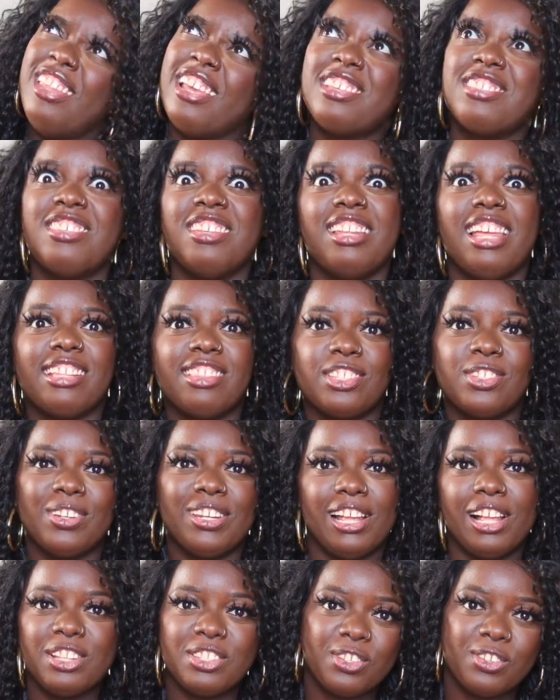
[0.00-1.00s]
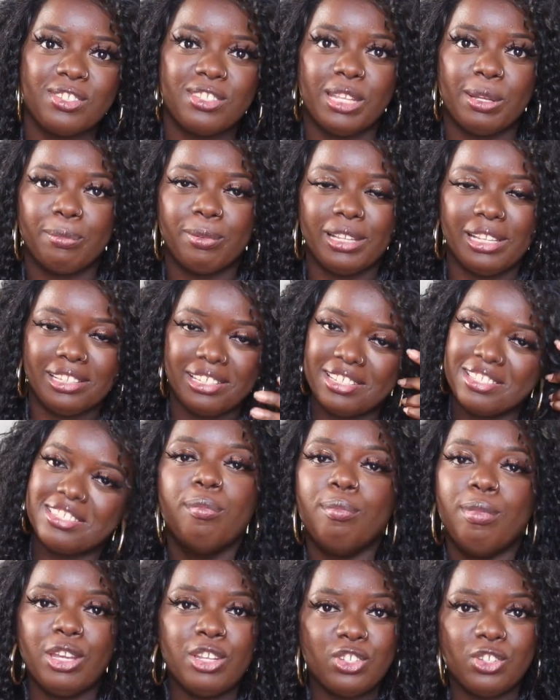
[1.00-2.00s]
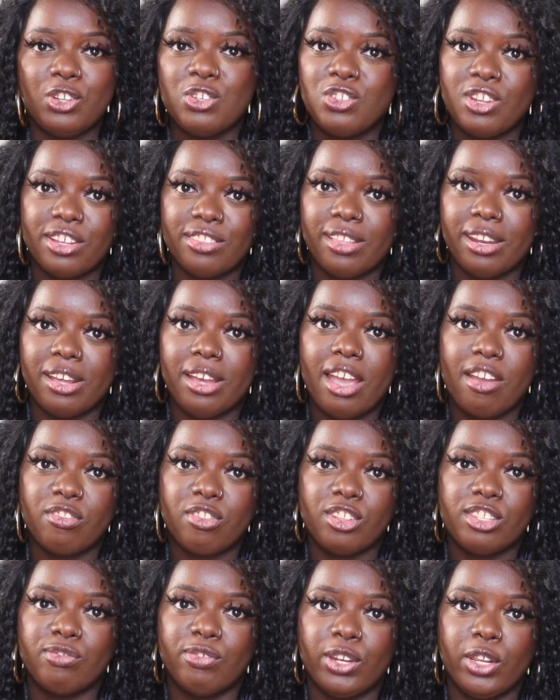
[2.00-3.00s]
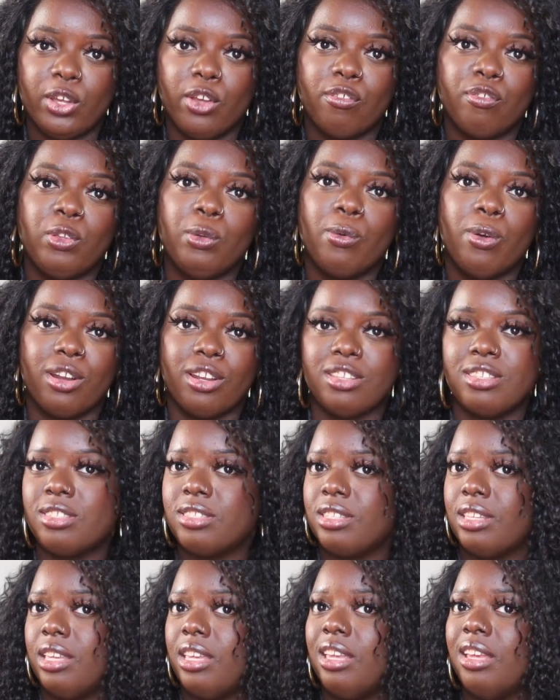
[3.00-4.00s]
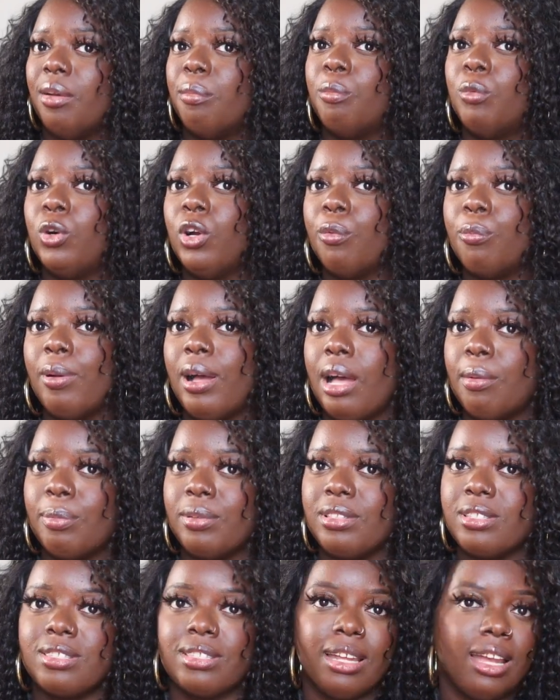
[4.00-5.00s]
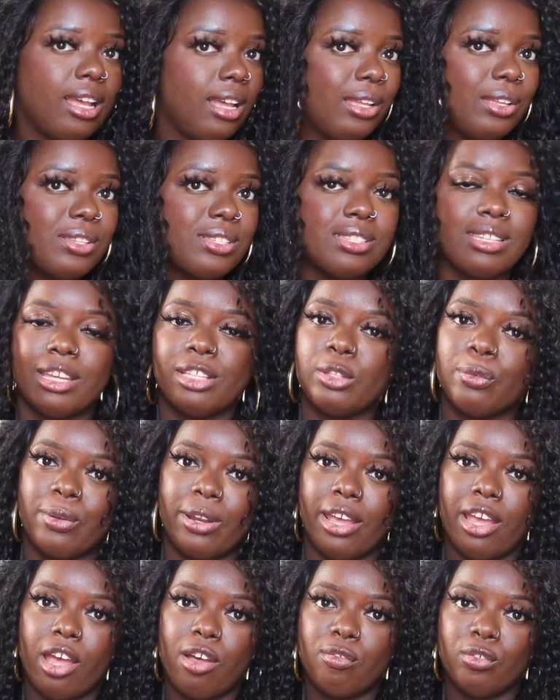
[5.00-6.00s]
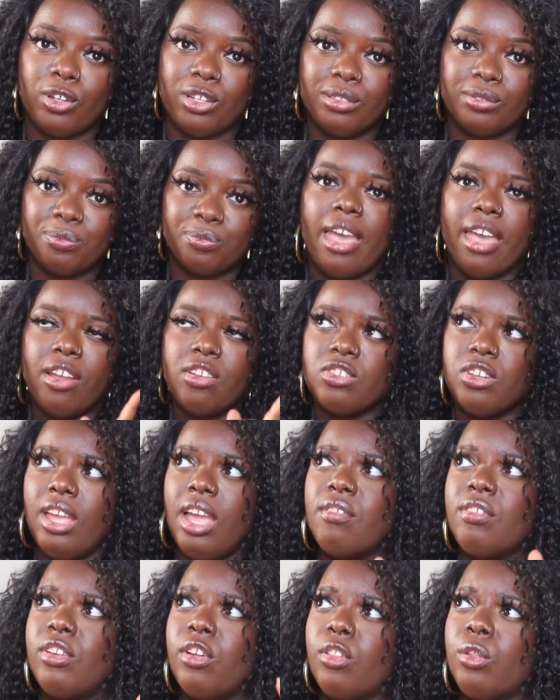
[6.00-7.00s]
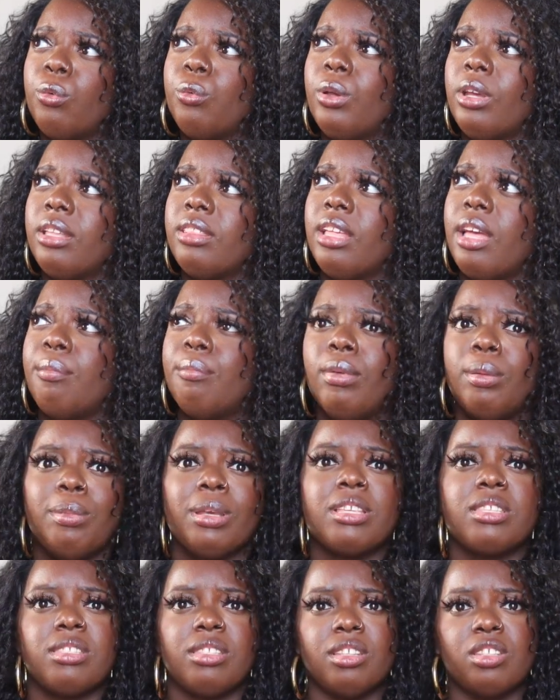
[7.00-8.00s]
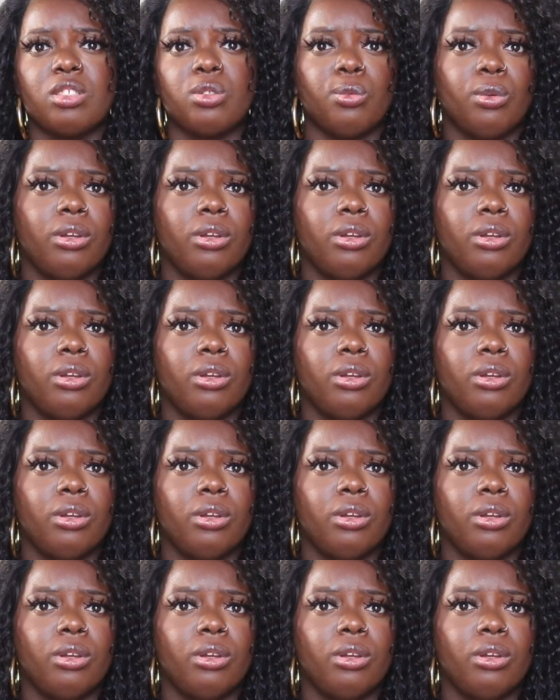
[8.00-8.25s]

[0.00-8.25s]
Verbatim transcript: Next to like the Twenty Dollar Tuesday playlist. Make sure you check that out after this video if you wanna see more poppin' styles like the one I have on. I actually have another wig that mimics this